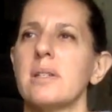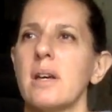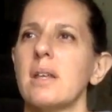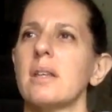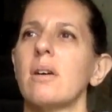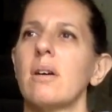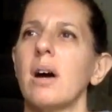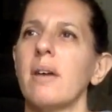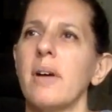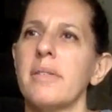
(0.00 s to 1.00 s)
I think that
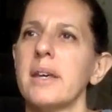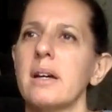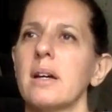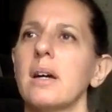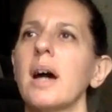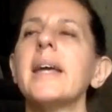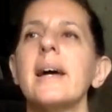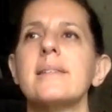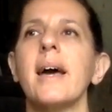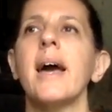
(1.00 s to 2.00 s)
I, I think
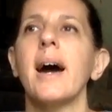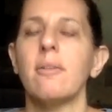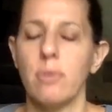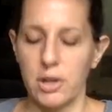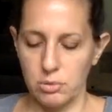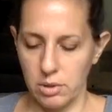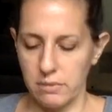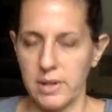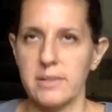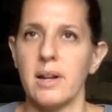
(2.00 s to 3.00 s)
yes, I have washed one of
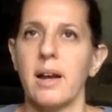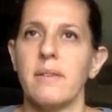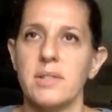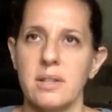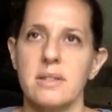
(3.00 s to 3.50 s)
these, and I have since